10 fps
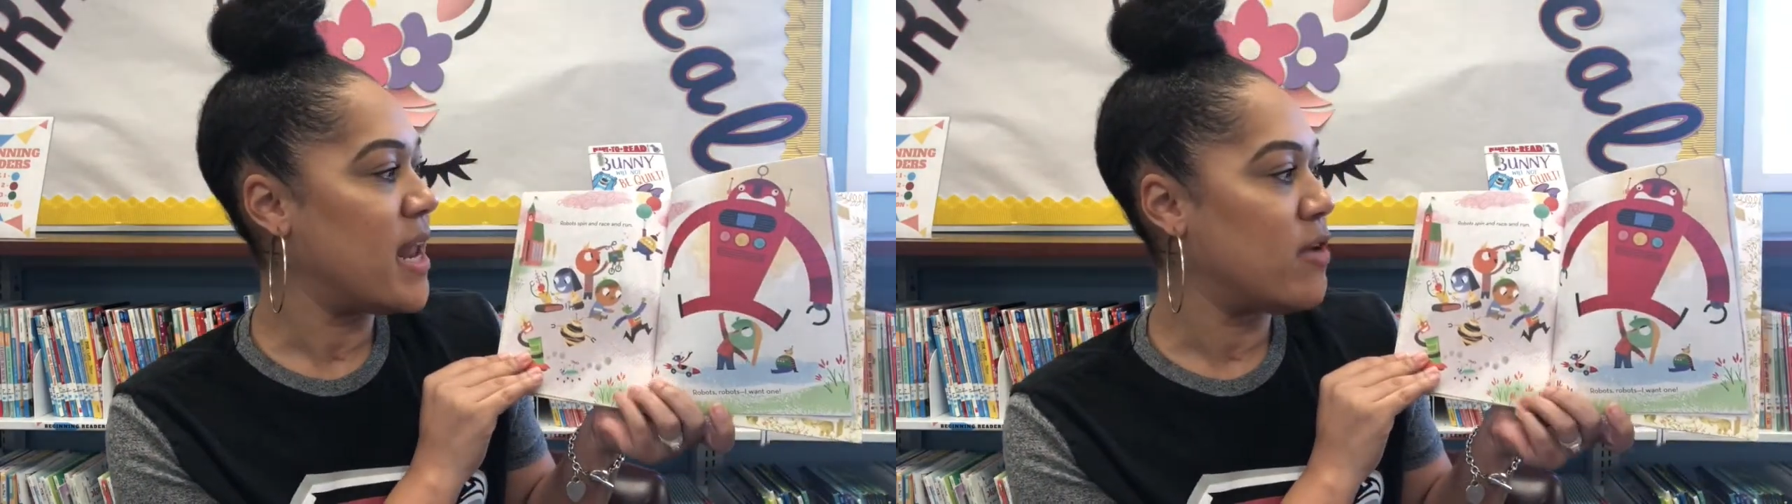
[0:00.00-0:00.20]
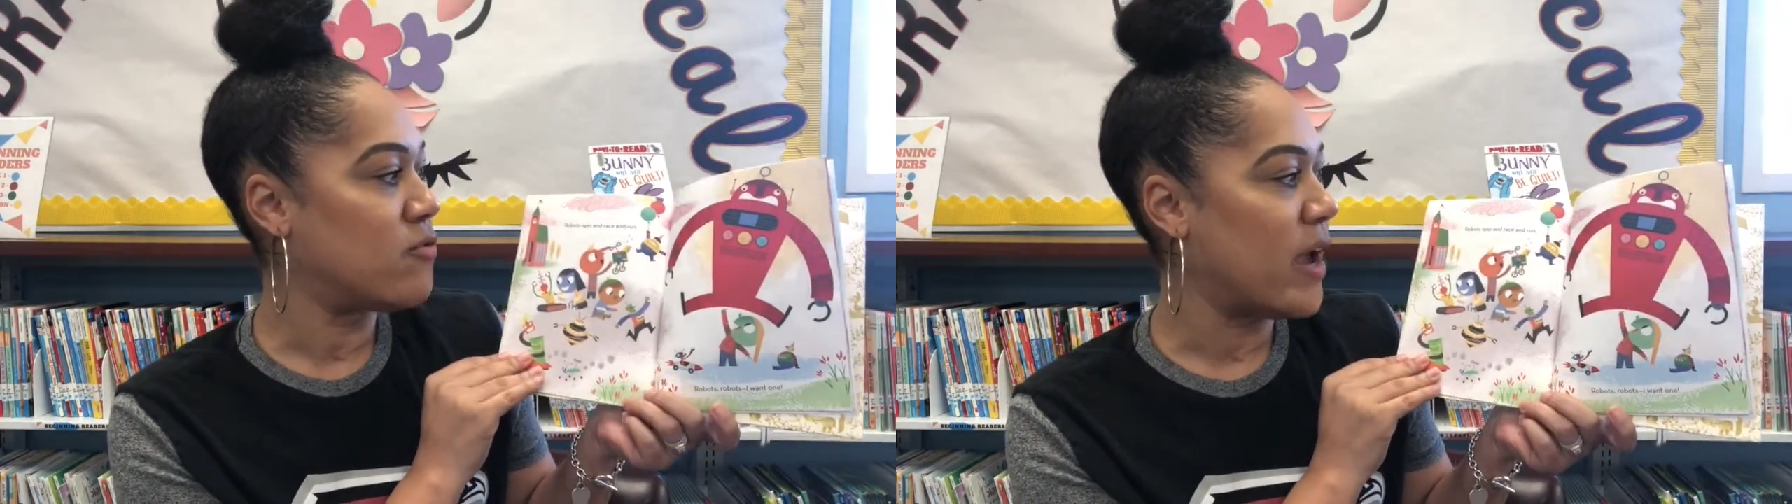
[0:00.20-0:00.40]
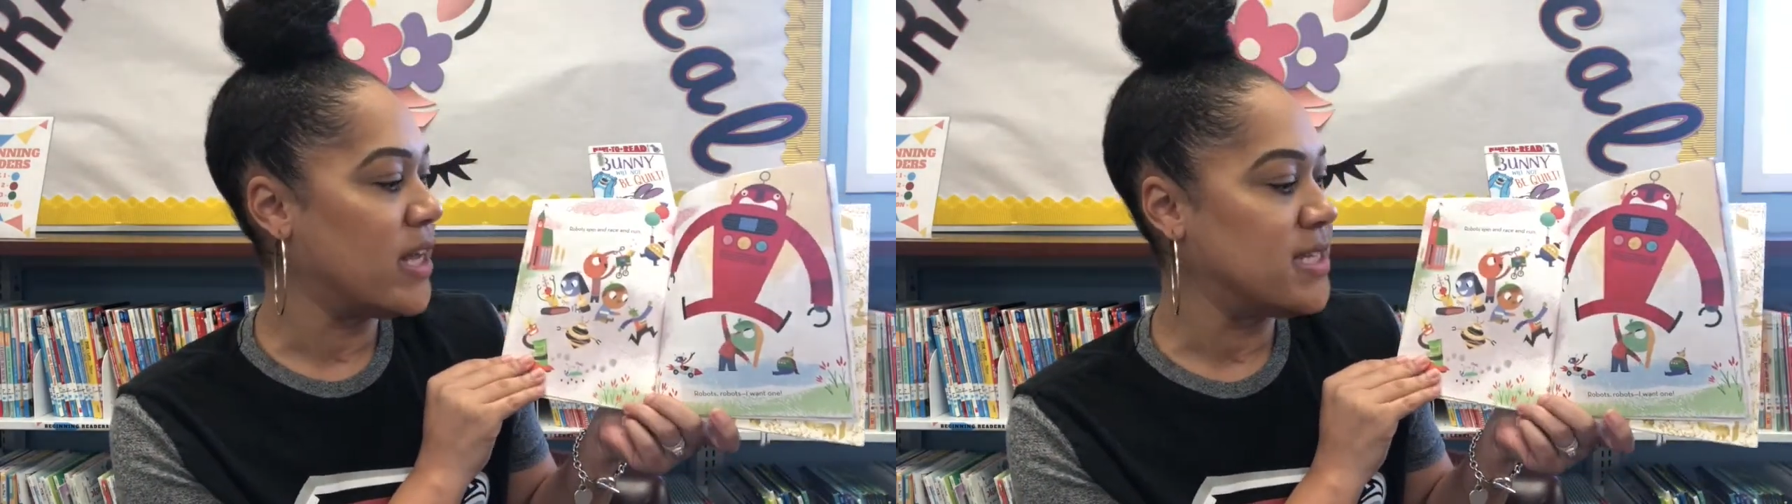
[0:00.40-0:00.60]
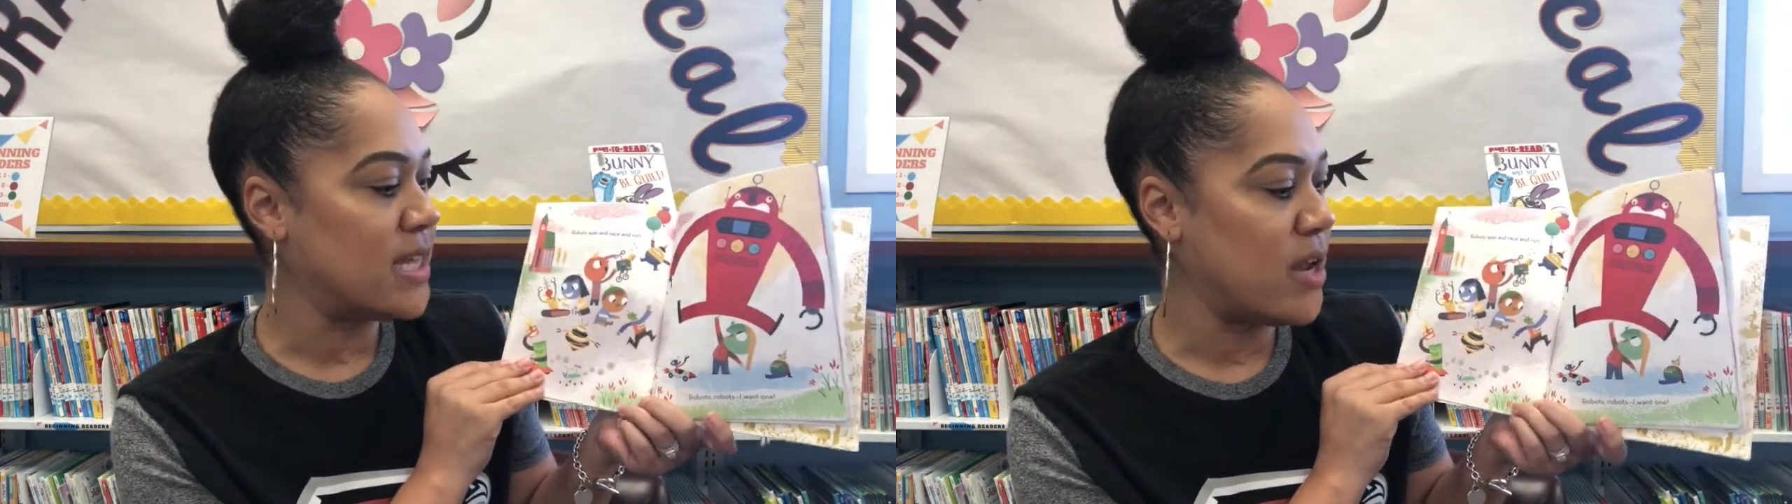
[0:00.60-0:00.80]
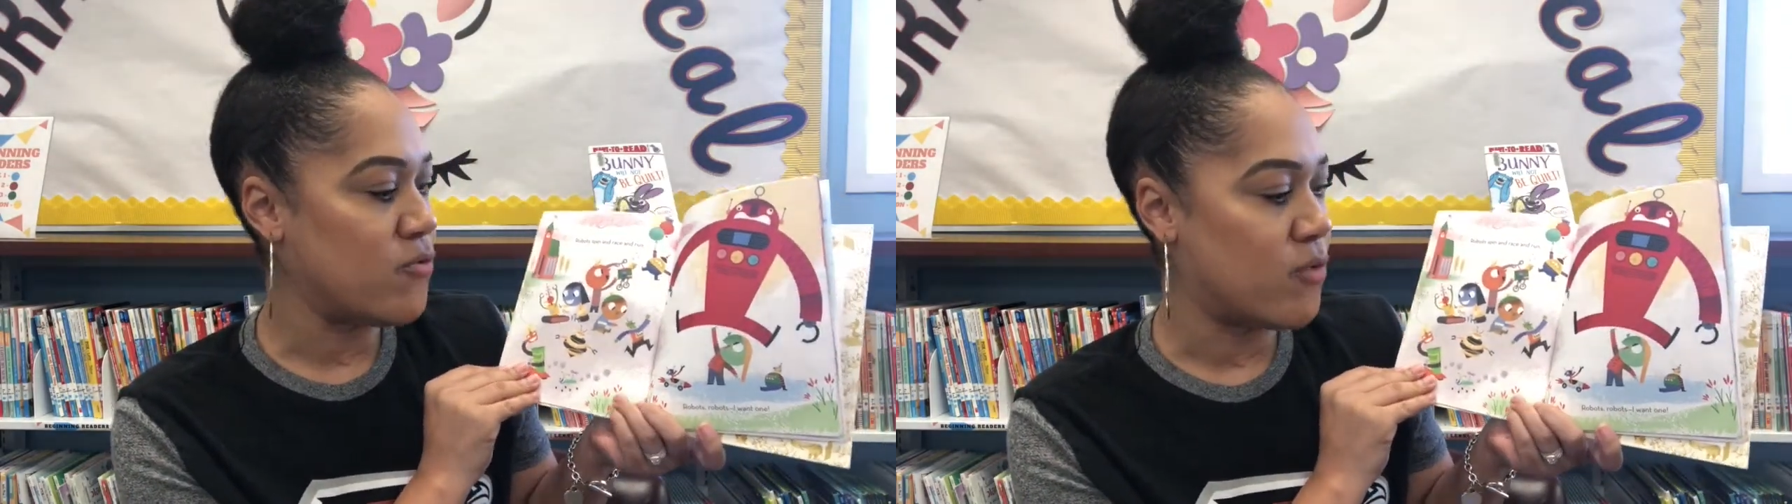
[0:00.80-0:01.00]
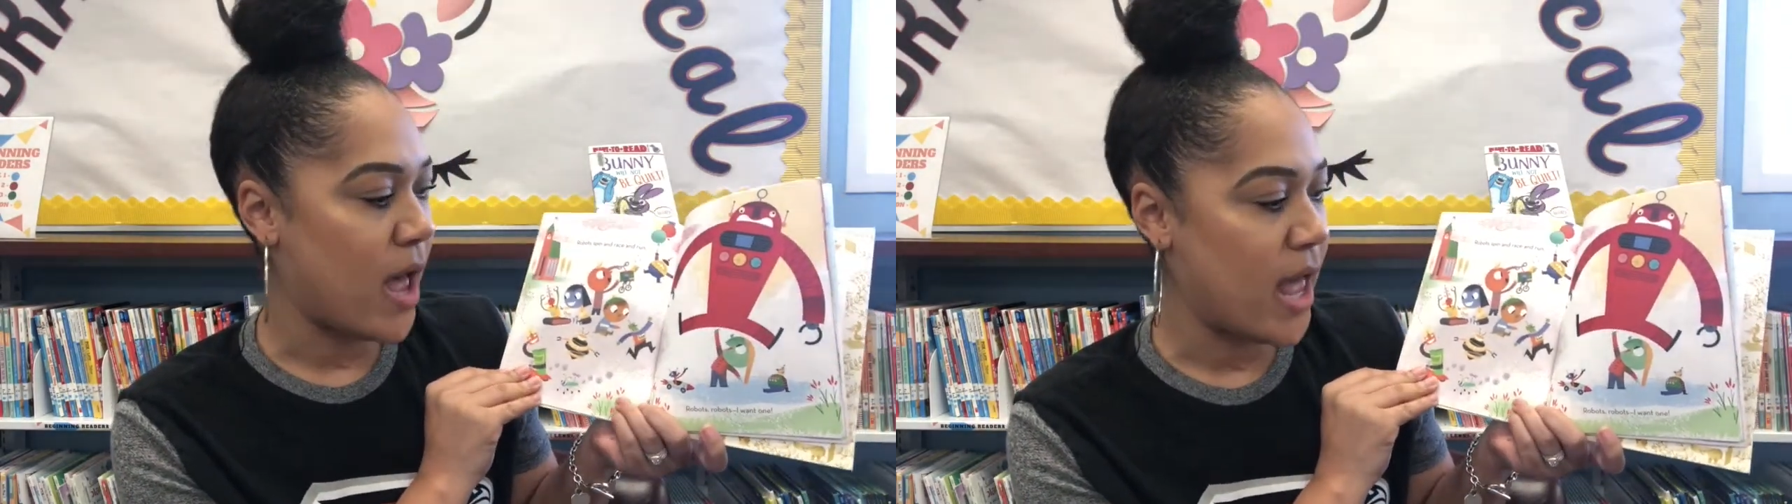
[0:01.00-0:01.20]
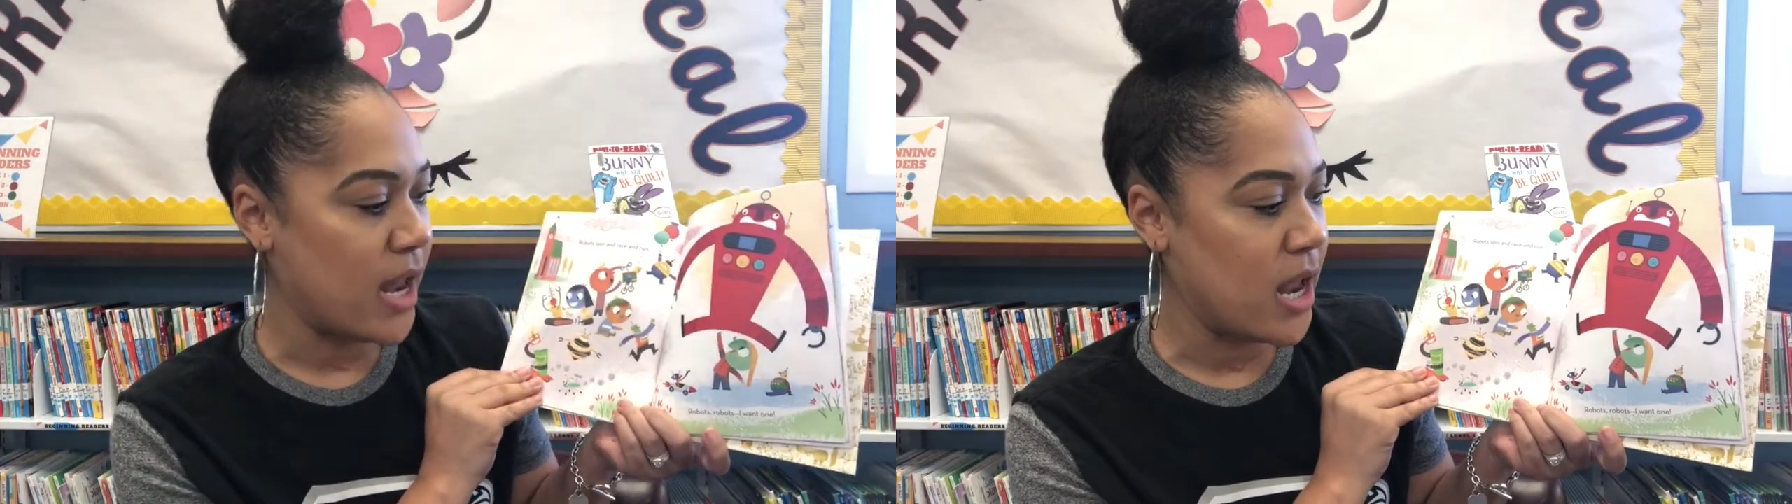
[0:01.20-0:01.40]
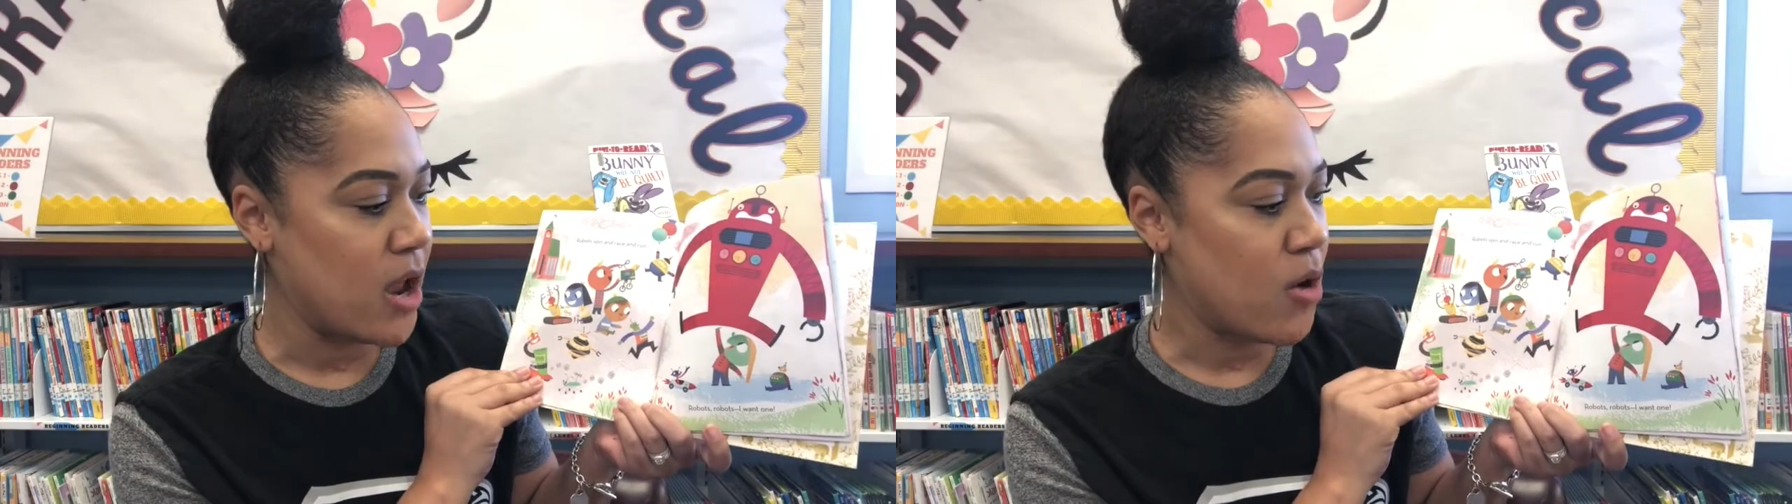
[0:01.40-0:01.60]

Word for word: and race and run.